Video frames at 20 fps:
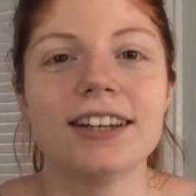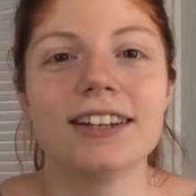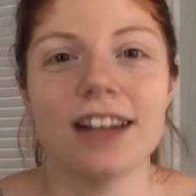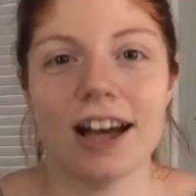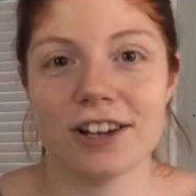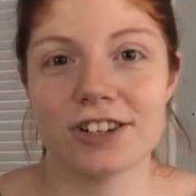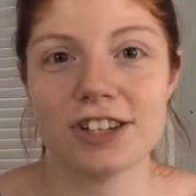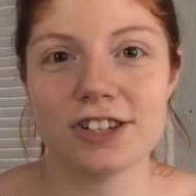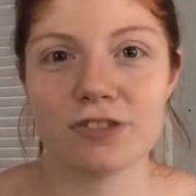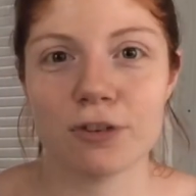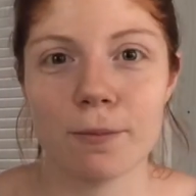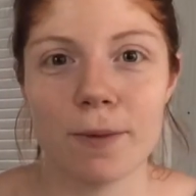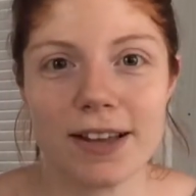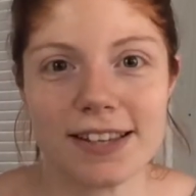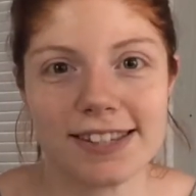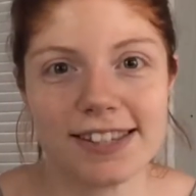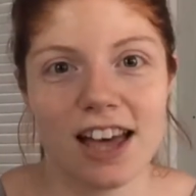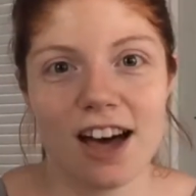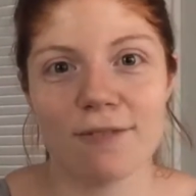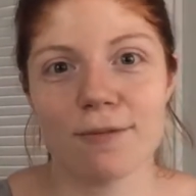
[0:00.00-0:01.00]
not just for
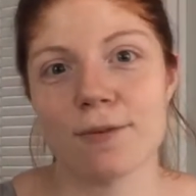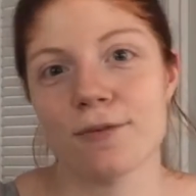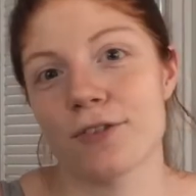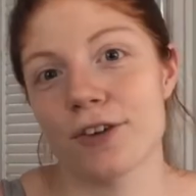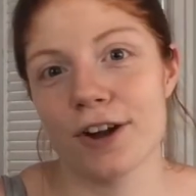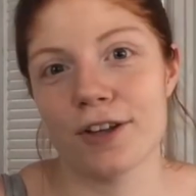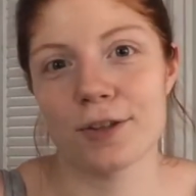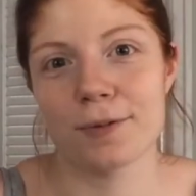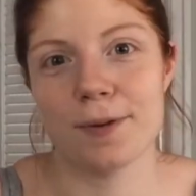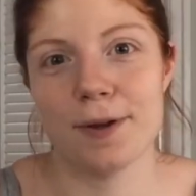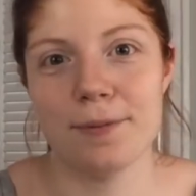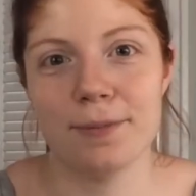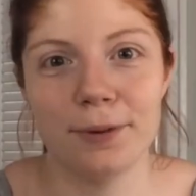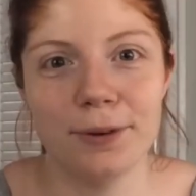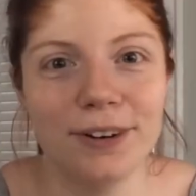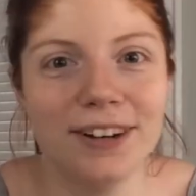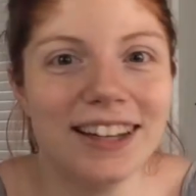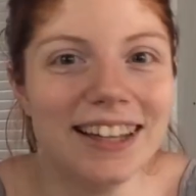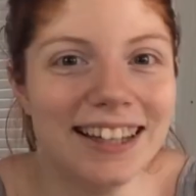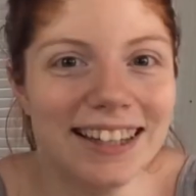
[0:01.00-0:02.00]
myself, but for other
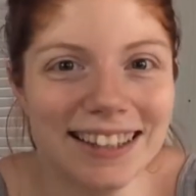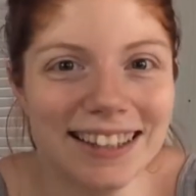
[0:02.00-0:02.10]
people.